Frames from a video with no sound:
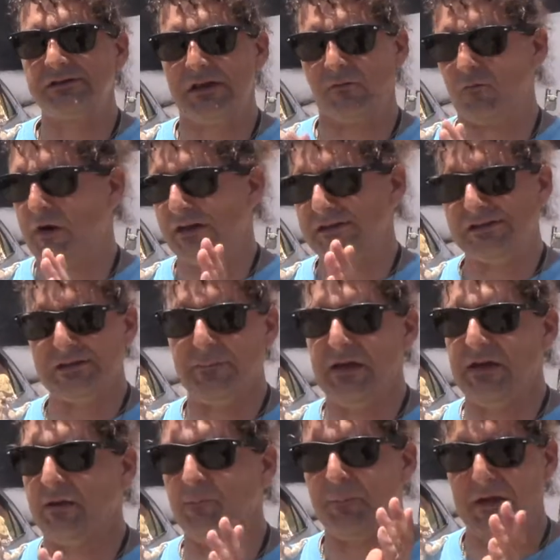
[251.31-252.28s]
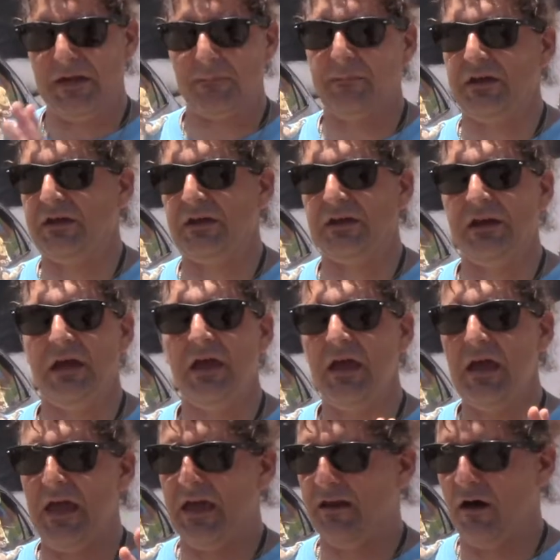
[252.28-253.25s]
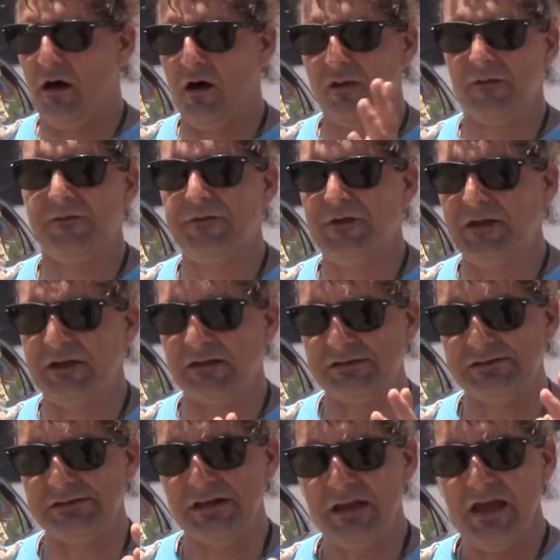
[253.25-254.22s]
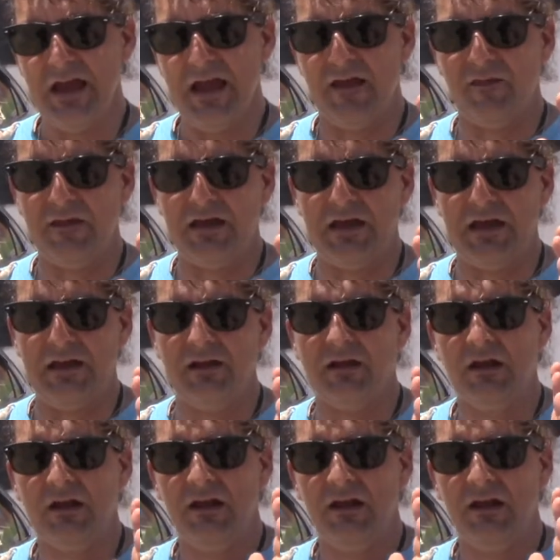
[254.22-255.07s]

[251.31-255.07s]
and arrested me and beat me and all the things. And then